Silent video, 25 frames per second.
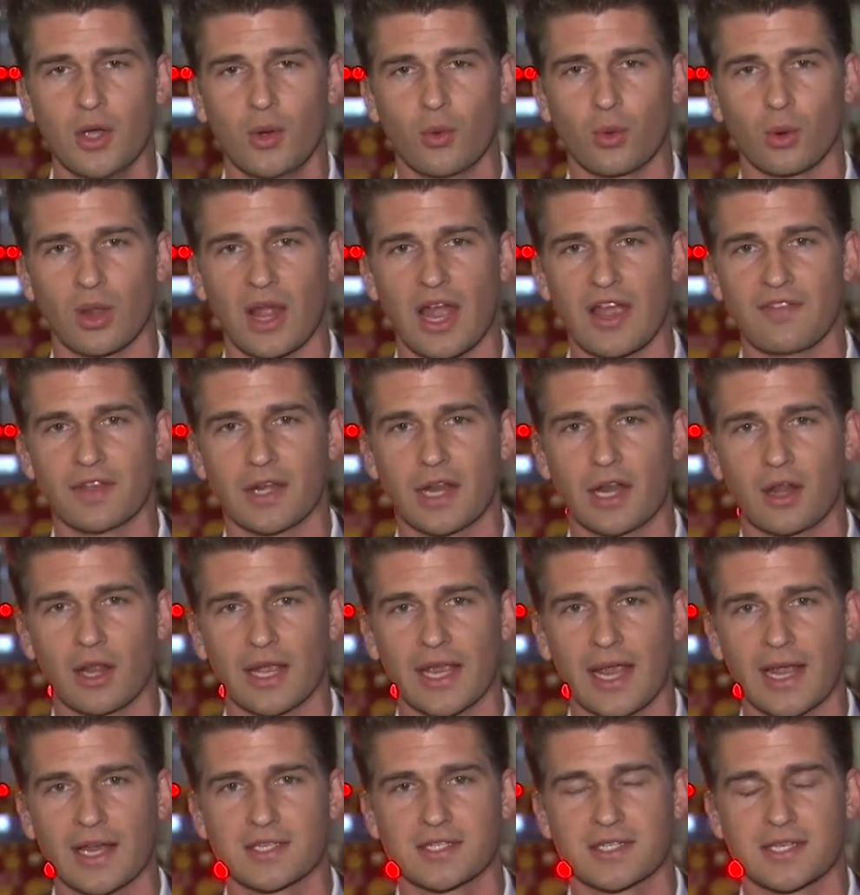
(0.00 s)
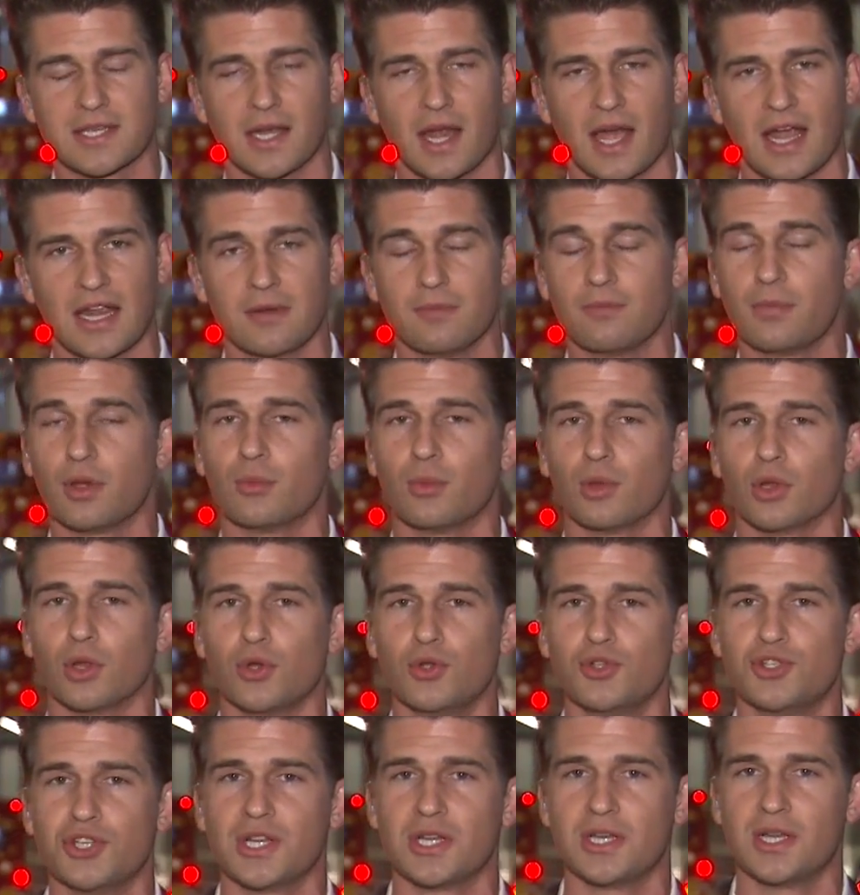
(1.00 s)
We're live at LAX tonight. Bill
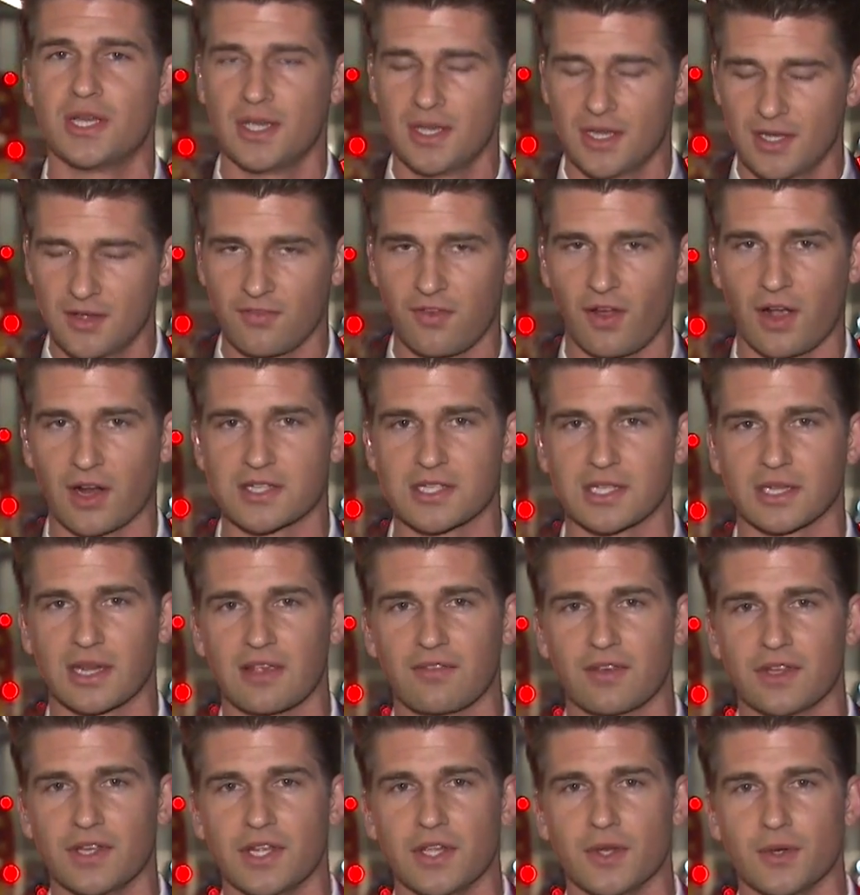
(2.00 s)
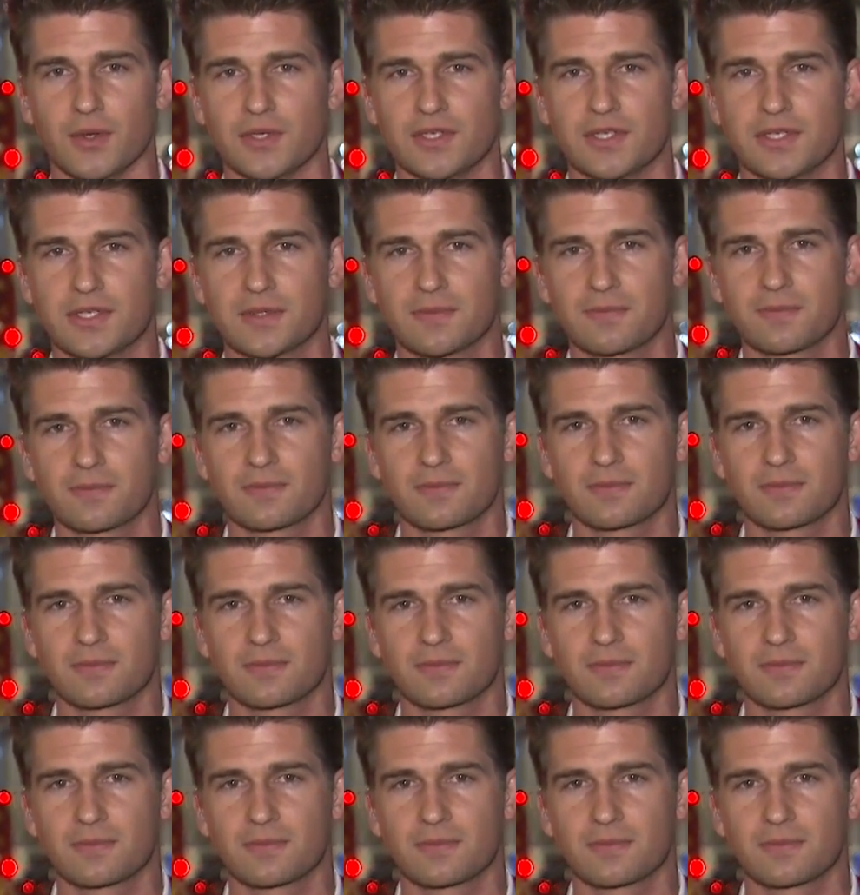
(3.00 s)
Melugin, Fox 11 News.